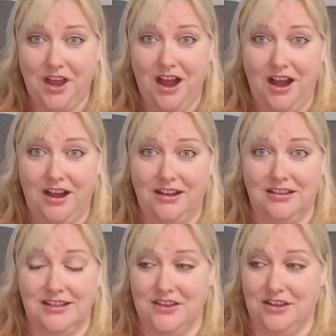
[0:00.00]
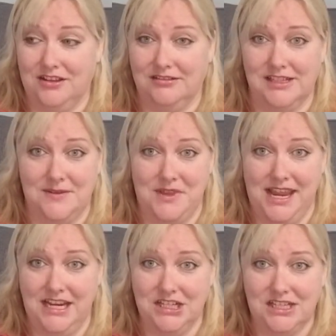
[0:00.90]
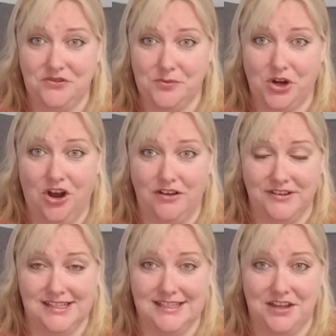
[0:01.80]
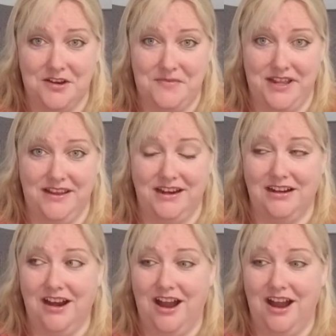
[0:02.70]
Uh, the some of the agents from our office is going to be there.